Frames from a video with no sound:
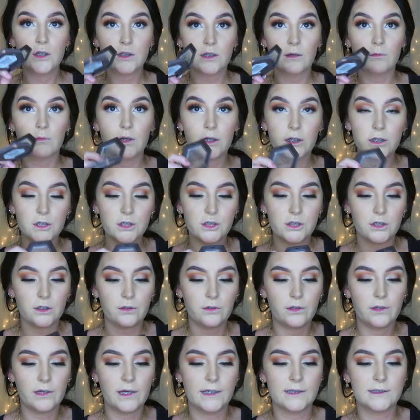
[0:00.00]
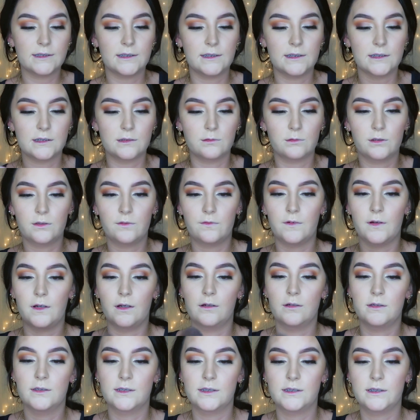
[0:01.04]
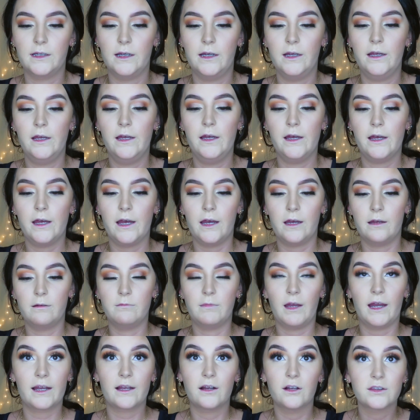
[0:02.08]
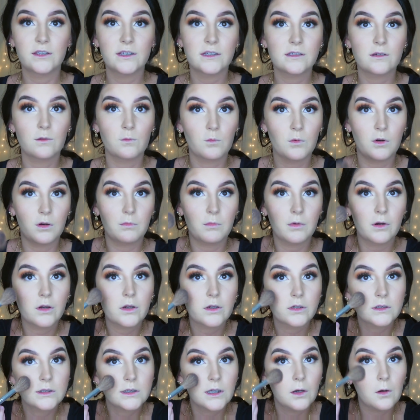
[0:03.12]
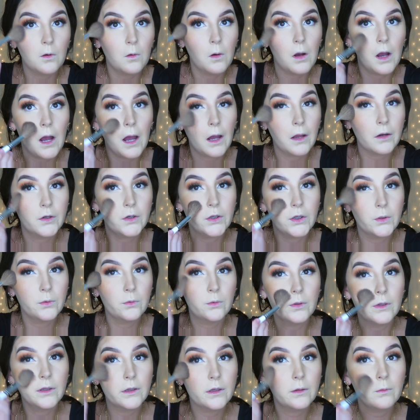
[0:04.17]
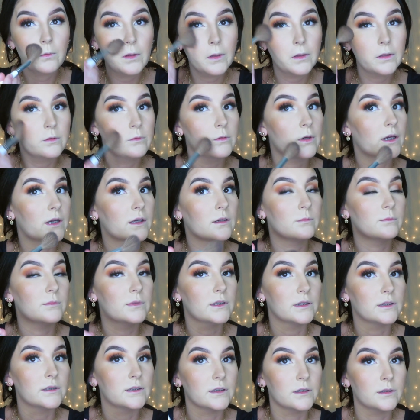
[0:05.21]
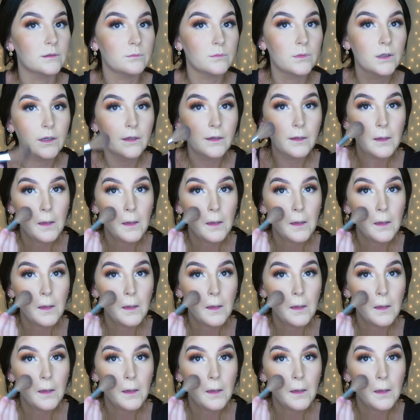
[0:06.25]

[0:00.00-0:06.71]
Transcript: So I'm going to show you guys this one first. I got these at Walmart, so I do really recommend them.